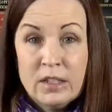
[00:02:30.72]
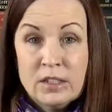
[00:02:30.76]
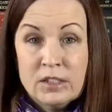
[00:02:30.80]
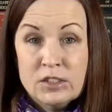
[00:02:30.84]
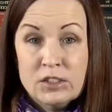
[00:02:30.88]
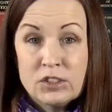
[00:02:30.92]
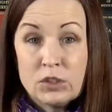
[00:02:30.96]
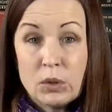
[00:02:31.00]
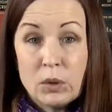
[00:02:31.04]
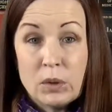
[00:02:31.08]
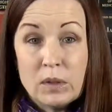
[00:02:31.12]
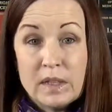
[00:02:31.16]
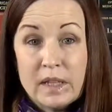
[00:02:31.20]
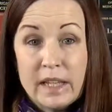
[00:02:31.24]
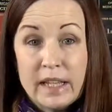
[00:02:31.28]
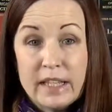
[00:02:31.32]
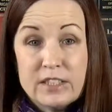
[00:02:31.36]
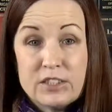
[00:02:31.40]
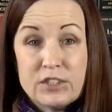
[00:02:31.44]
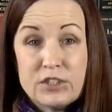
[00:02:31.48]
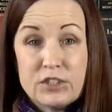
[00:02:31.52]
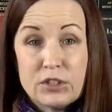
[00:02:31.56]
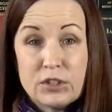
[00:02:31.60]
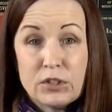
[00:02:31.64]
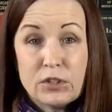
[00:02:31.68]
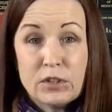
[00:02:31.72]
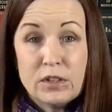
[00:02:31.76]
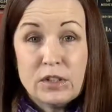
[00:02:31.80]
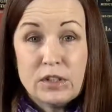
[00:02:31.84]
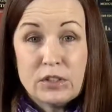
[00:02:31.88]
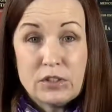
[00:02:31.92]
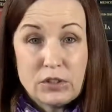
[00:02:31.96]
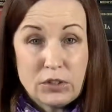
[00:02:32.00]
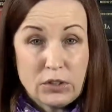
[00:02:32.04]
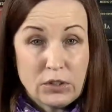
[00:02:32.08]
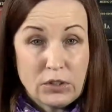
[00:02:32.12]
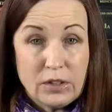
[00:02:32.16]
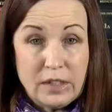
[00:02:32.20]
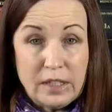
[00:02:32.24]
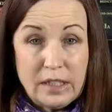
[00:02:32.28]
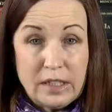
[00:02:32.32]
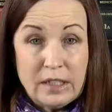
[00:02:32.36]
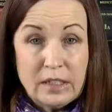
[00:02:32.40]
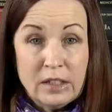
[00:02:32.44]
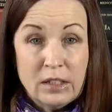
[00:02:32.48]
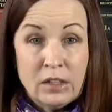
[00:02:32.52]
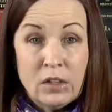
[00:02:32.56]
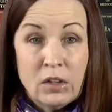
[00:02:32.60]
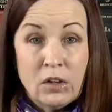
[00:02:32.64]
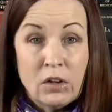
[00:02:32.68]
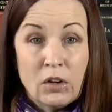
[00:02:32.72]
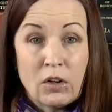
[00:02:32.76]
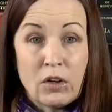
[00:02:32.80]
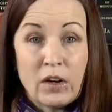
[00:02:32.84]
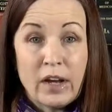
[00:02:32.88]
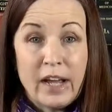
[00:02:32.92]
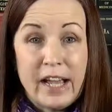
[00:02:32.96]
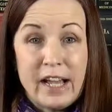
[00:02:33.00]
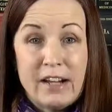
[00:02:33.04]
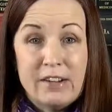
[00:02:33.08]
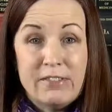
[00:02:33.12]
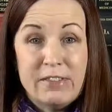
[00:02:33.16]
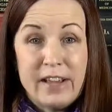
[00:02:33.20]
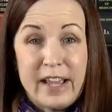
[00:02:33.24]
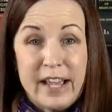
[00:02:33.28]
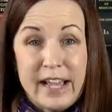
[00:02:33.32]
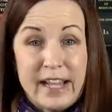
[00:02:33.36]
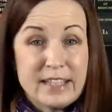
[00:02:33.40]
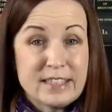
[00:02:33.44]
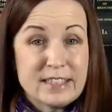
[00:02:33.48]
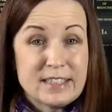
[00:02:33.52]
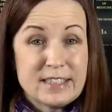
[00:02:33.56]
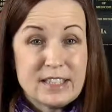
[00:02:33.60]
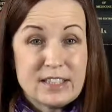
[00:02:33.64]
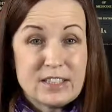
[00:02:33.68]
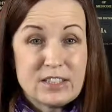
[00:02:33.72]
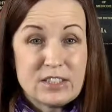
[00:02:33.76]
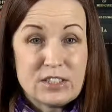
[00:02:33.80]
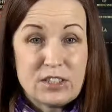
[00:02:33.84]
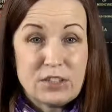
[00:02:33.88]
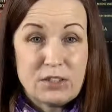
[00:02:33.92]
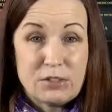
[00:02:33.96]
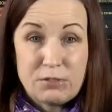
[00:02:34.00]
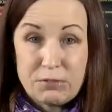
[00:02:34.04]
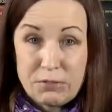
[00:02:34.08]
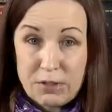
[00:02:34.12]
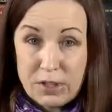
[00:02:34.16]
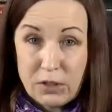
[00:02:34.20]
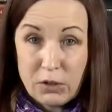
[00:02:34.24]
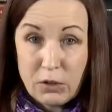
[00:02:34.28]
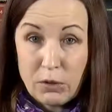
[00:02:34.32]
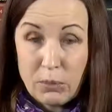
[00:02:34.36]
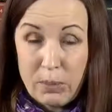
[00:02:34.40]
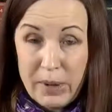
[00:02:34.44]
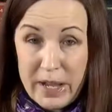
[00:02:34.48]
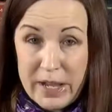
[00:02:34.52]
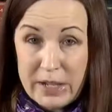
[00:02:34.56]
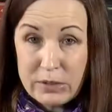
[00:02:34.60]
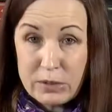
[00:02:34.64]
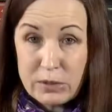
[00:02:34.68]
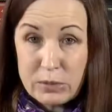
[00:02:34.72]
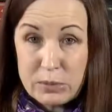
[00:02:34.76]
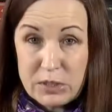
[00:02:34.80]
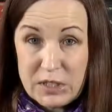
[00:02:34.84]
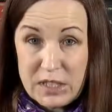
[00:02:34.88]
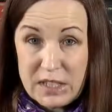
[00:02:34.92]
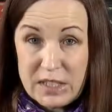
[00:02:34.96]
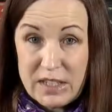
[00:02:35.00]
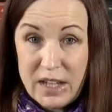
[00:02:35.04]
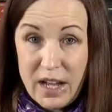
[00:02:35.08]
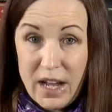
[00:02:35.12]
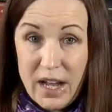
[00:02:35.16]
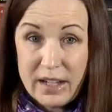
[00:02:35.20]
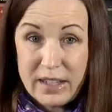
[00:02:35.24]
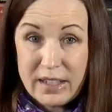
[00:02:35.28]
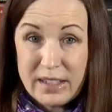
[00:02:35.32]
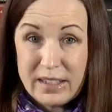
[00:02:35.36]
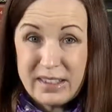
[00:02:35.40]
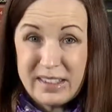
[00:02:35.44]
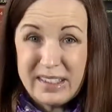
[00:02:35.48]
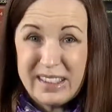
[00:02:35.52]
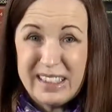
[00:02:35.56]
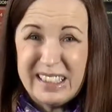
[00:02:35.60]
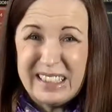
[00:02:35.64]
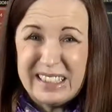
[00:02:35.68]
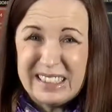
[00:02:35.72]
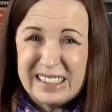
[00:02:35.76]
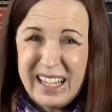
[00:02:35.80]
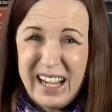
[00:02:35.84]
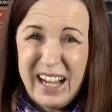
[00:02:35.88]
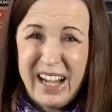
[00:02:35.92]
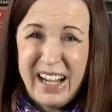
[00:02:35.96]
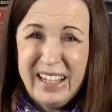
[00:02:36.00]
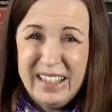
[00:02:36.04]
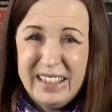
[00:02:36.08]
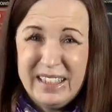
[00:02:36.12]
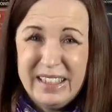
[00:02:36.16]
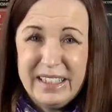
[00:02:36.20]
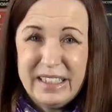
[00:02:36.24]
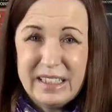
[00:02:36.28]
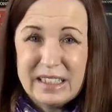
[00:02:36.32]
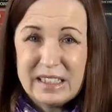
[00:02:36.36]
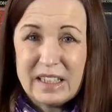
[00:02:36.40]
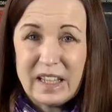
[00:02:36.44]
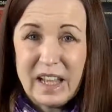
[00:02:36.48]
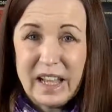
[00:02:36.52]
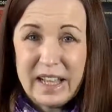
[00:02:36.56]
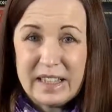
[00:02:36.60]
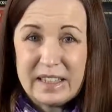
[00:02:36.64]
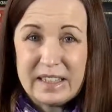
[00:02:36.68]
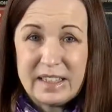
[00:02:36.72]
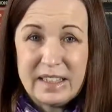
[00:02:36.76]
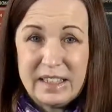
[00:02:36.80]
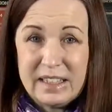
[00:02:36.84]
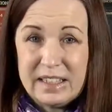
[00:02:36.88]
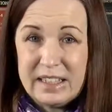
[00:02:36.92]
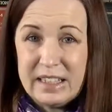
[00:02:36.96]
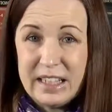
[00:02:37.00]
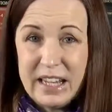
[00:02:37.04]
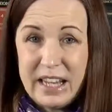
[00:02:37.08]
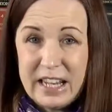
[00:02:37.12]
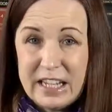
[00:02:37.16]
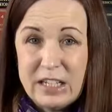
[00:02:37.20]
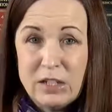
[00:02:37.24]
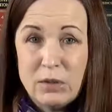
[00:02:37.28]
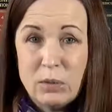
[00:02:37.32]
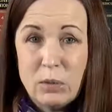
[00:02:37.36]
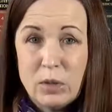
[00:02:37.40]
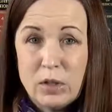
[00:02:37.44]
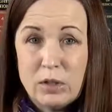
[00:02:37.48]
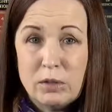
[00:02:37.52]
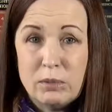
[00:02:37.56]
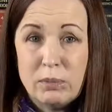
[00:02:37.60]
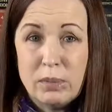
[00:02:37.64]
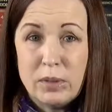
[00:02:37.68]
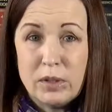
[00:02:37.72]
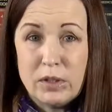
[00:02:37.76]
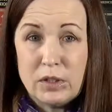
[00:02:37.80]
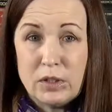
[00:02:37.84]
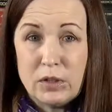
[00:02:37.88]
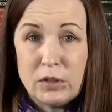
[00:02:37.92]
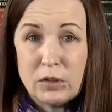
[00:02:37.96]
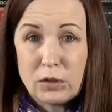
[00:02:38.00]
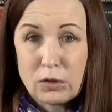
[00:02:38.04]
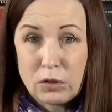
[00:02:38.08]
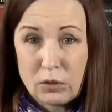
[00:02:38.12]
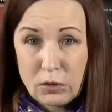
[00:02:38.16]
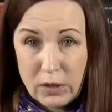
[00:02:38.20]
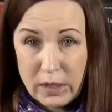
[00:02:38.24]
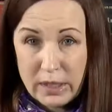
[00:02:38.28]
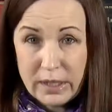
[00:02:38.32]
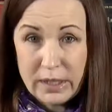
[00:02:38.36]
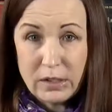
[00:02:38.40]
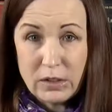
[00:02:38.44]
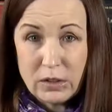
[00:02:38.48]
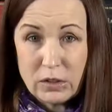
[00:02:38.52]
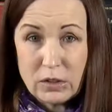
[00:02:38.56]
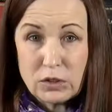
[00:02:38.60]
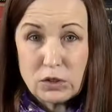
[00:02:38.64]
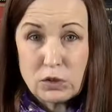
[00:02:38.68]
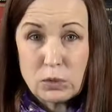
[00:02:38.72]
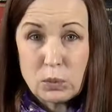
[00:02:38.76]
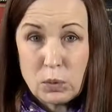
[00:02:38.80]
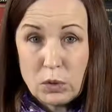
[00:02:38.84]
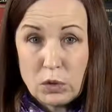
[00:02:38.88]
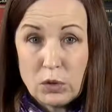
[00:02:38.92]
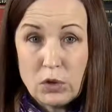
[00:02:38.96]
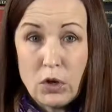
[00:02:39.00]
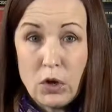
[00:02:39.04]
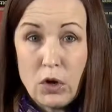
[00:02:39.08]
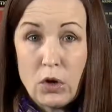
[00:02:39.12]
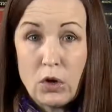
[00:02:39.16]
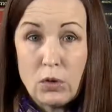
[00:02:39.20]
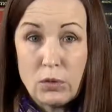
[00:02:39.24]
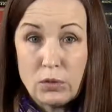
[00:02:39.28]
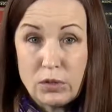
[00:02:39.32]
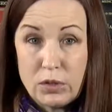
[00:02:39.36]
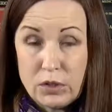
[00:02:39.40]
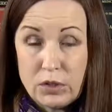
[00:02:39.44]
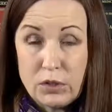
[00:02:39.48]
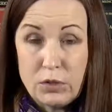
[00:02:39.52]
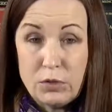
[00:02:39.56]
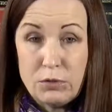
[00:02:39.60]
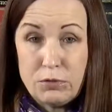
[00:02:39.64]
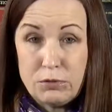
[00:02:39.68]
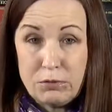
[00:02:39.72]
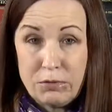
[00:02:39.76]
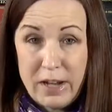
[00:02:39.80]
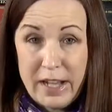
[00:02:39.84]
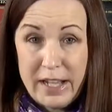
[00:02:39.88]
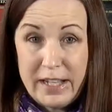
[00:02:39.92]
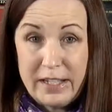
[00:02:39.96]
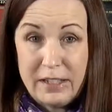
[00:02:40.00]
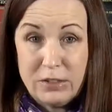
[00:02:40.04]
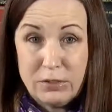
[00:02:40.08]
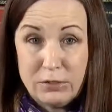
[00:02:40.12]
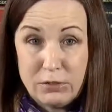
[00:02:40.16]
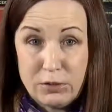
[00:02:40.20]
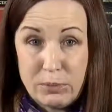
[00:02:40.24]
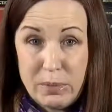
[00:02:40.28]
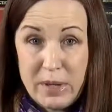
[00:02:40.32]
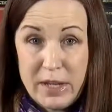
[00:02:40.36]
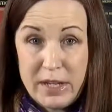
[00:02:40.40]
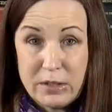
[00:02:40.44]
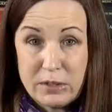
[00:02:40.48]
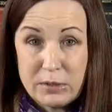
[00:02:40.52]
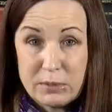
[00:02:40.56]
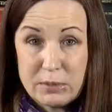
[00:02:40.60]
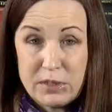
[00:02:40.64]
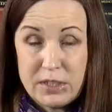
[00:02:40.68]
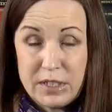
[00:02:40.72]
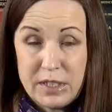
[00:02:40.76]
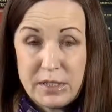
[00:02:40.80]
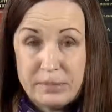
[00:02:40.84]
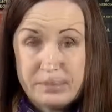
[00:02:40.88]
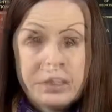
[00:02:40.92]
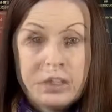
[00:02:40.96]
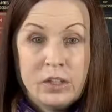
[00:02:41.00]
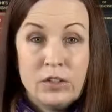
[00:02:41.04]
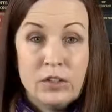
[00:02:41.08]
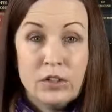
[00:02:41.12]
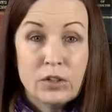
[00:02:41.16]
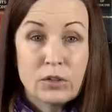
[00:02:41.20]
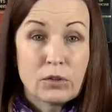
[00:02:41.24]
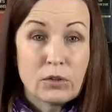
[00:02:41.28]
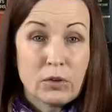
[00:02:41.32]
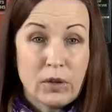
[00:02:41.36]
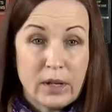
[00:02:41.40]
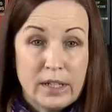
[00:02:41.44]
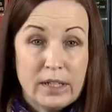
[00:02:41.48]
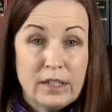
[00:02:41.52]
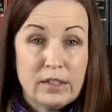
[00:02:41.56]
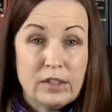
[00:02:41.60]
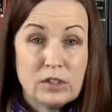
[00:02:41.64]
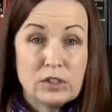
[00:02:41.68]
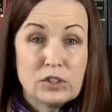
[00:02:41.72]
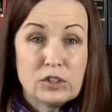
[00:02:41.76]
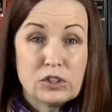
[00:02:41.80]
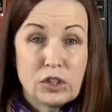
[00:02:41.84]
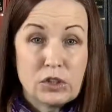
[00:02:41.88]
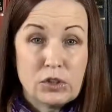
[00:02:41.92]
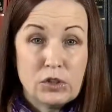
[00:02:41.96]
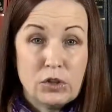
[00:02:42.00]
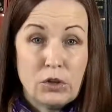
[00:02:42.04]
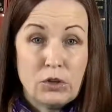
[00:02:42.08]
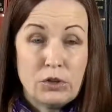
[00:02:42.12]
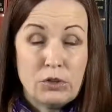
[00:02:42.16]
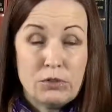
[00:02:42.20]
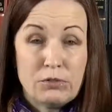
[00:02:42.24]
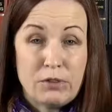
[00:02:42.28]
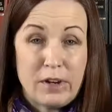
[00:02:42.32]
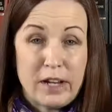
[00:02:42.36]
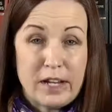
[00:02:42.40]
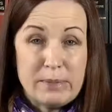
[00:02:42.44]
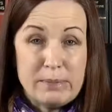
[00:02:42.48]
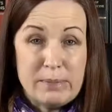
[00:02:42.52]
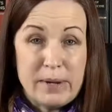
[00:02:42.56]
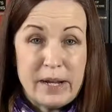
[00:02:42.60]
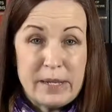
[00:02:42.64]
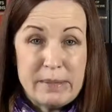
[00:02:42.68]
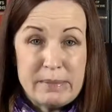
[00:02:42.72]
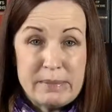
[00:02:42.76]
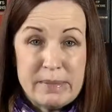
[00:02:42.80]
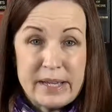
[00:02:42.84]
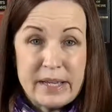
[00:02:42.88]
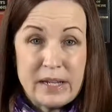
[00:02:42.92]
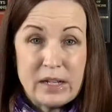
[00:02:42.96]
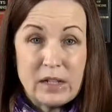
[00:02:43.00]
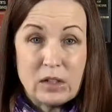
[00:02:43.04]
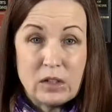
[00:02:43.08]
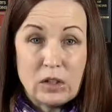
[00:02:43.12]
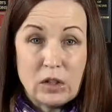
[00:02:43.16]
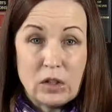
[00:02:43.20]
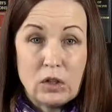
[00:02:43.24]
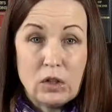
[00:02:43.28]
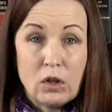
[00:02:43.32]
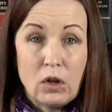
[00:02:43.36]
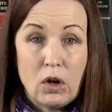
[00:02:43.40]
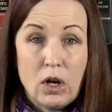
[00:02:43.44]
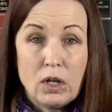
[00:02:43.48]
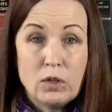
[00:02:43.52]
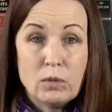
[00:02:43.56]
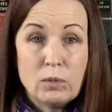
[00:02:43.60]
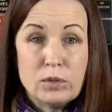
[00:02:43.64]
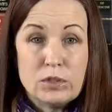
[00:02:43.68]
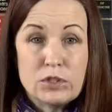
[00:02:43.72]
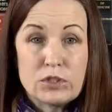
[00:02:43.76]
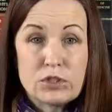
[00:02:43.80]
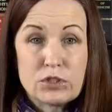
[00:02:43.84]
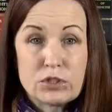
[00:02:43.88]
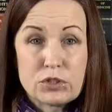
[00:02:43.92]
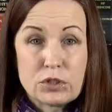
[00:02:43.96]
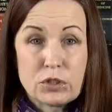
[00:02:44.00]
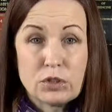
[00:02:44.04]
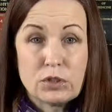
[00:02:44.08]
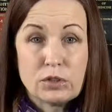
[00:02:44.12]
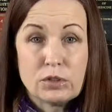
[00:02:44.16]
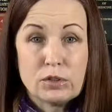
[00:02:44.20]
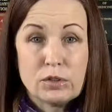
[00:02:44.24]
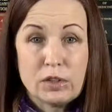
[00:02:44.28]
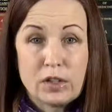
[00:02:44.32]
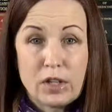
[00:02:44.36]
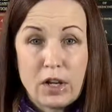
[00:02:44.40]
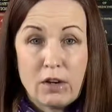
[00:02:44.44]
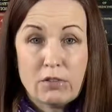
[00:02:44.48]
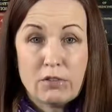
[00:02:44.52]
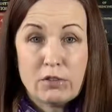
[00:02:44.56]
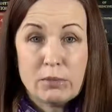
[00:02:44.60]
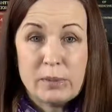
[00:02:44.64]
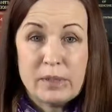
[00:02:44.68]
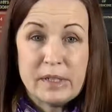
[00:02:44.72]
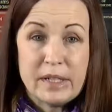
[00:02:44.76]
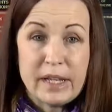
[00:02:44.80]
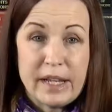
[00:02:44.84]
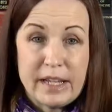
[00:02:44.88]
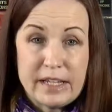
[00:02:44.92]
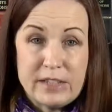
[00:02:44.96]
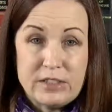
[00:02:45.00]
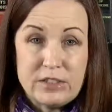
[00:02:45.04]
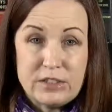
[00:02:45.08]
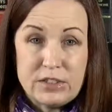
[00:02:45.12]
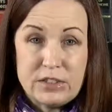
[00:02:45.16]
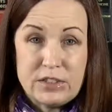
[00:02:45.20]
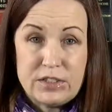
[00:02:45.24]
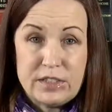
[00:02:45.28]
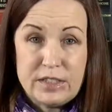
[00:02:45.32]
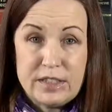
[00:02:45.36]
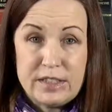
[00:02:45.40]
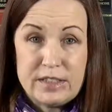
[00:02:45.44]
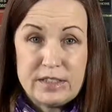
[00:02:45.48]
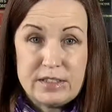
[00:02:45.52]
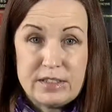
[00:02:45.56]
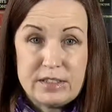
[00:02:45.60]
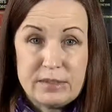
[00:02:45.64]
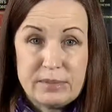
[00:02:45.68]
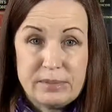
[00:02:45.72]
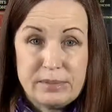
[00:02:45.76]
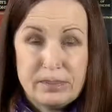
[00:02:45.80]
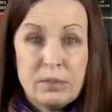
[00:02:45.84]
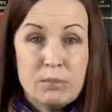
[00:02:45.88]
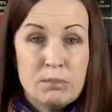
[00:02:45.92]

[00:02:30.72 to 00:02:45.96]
So unless you're an attorney or have access to the federal bankruptcy docket, it's highly unlikely that anyone but your creditors will know that you filed for bankruptcy. Your creditors are notified by mail along with certain government agencies.